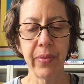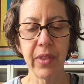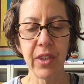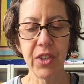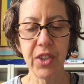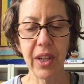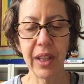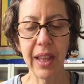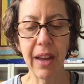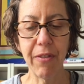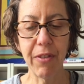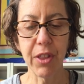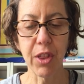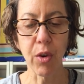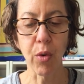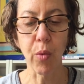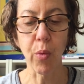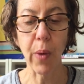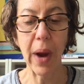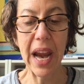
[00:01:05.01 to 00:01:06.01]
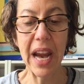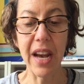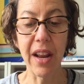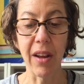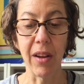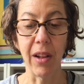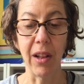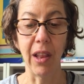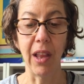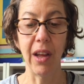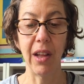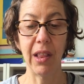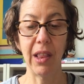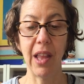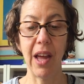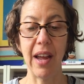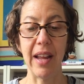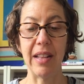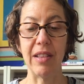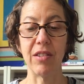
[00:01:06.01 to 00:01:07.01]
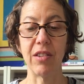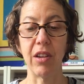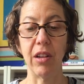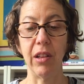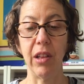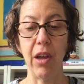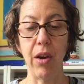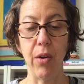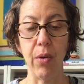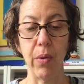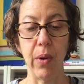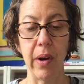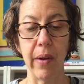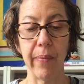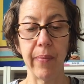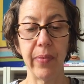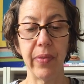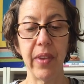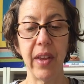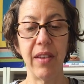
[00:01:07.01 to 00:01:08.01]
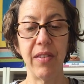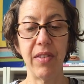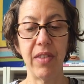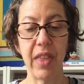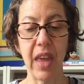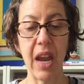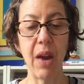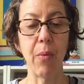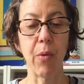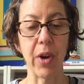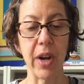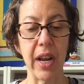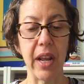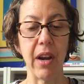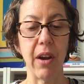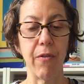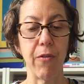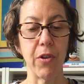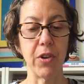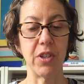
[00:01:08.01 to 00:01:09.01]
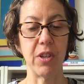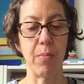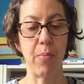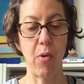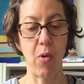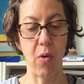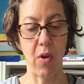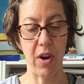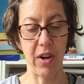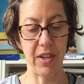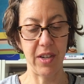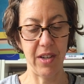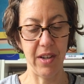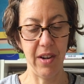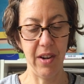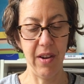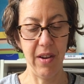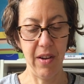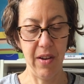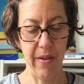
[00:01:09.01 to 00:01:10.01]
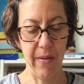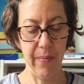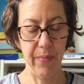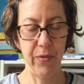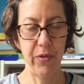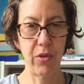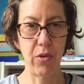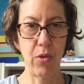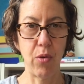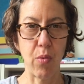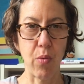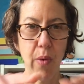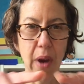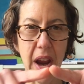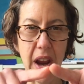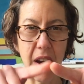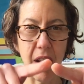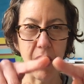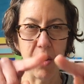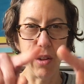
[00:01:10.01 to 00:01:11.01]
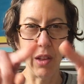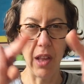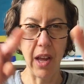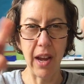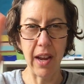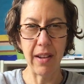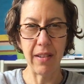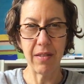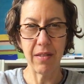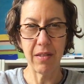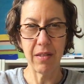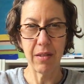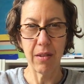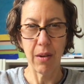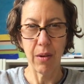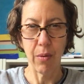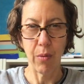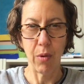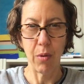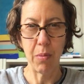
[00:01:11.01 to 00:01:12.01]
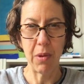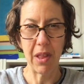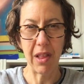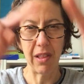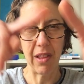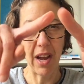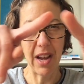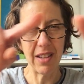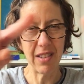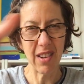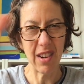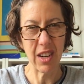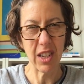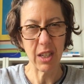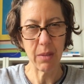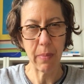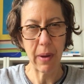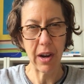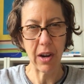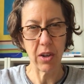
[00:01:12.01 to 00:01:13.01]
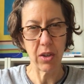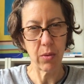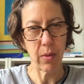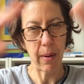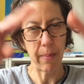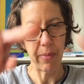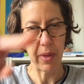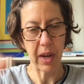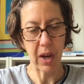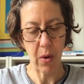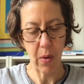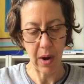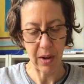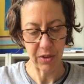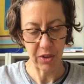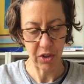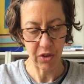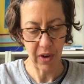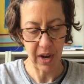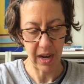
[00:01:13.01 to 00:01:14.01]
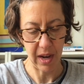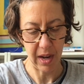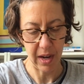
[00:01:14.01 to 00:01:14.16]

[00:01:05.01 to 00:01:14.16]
She left the radial lines alone, as they were needed for support. So the radial lines would be the lines on a spider's web that go out straight.